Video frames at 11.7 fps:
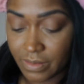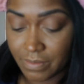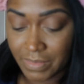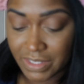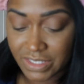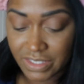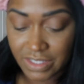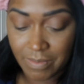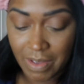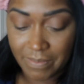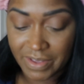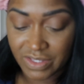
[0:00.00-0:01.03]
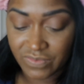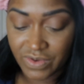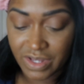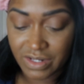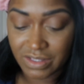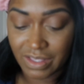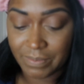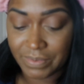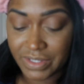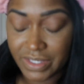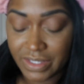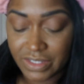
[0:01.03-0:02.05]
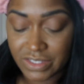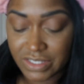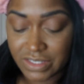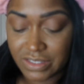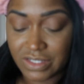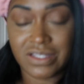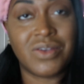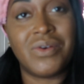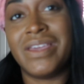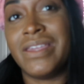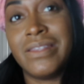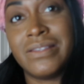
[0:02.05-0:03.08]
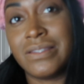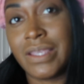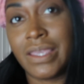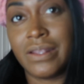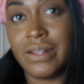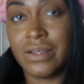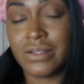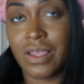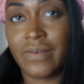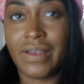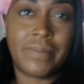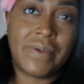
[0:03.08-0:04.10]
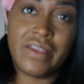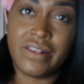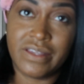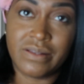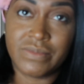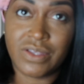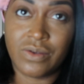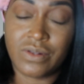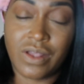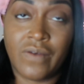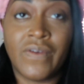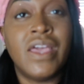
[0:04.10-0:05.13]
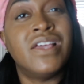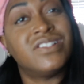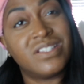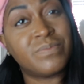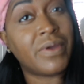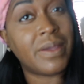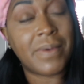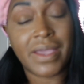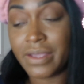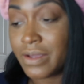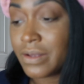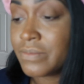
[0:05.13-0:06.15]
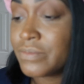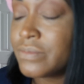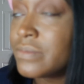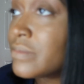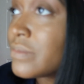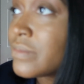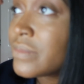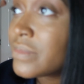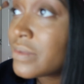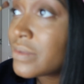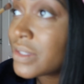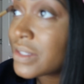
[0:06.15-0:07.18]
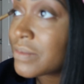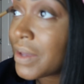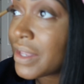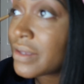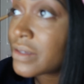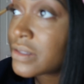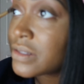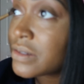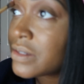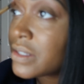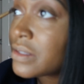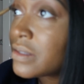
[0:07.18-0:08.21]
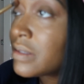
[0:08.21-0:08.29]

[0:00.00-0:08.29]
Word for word: my sister and my best friend are like, please, just just go ahead and take your nails off. I'll pay to get them soaked off. Just braid my hair. Mm-mm. Get somebody else to do it.